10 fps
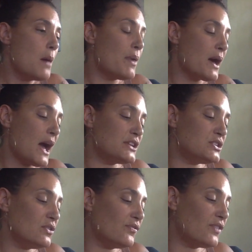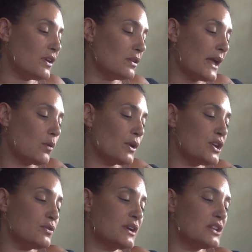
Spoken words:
but I do feel like where you